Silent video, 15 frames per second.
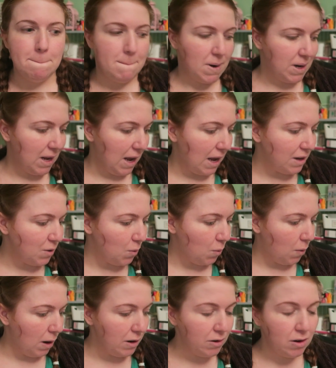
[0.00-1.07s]
but I had
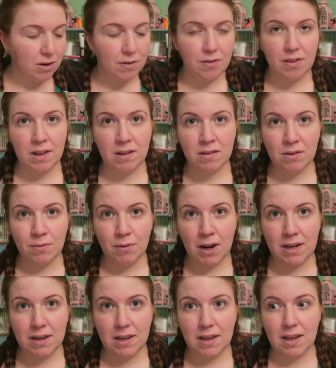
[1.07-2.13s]
quite a lot of things
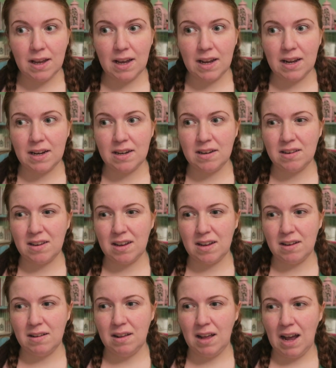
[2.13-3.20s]
already and I